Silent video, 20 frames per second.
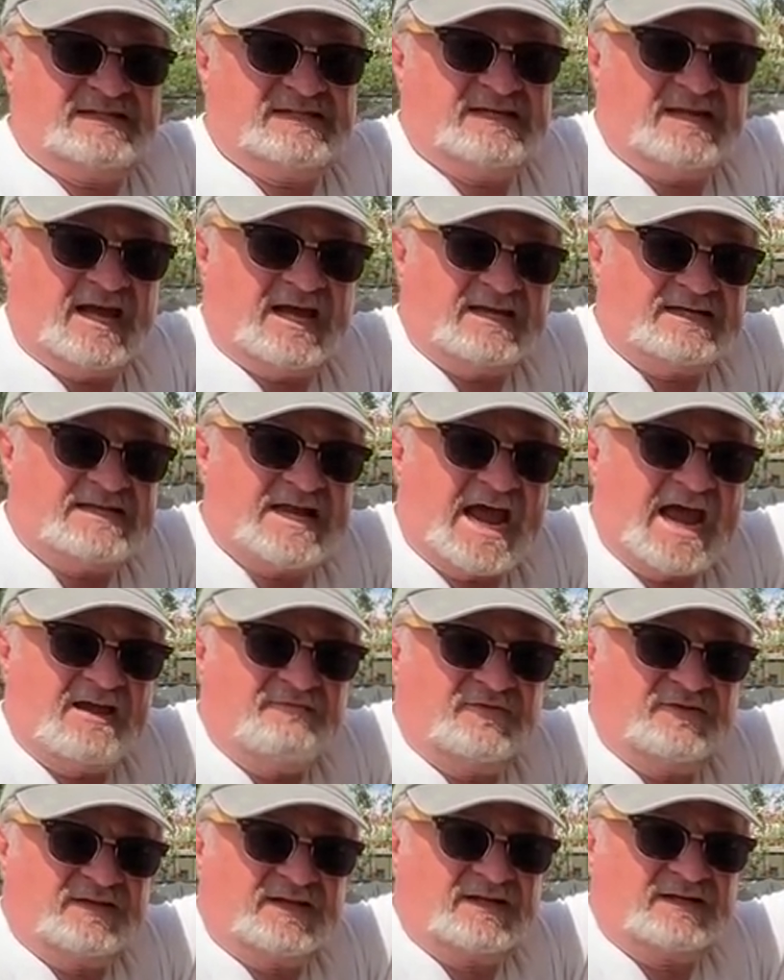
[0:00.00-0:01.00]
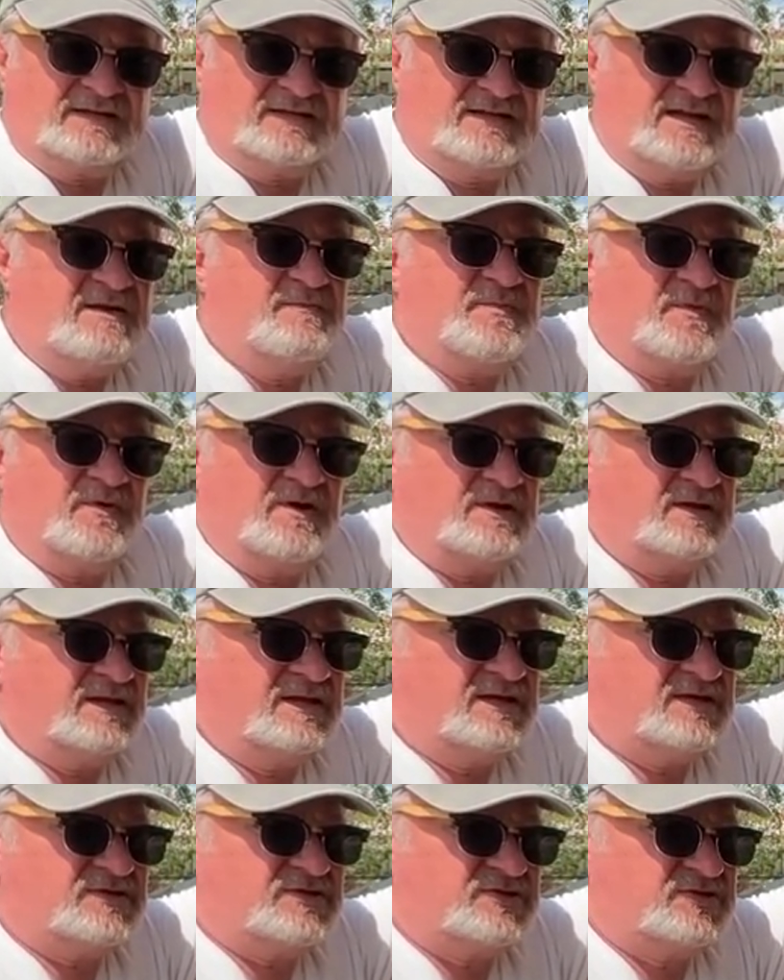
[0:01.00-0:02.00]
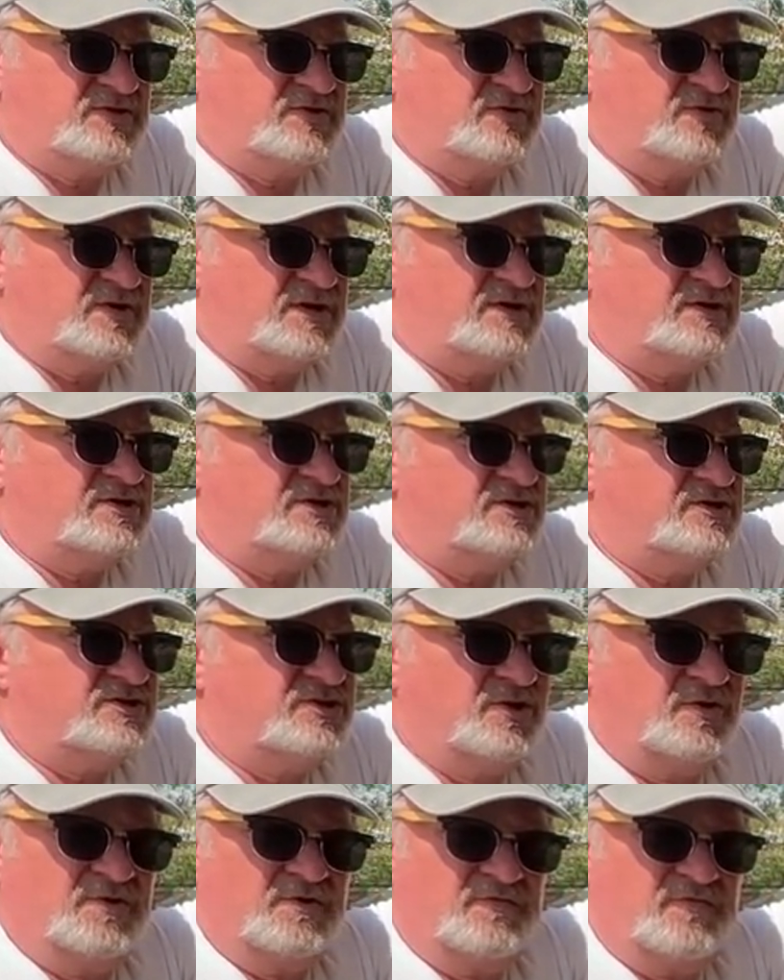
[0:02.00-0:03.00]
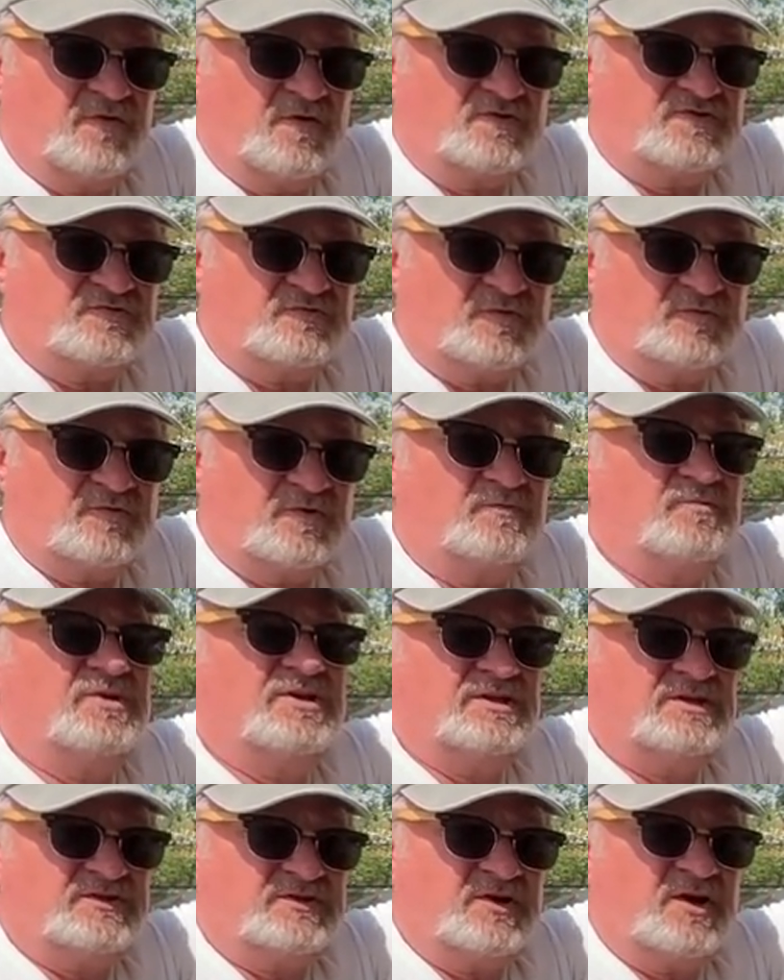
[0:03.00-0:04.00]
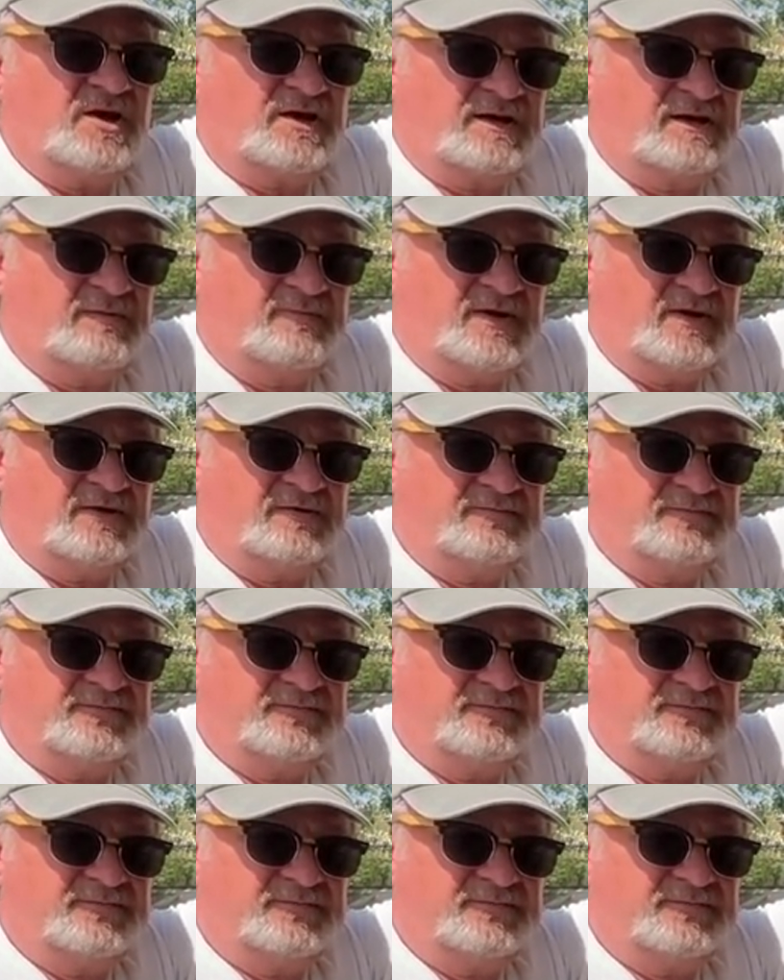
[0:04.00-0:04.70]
uh, dive a little deeper into this, Sue, and show the folks what we're really talking about.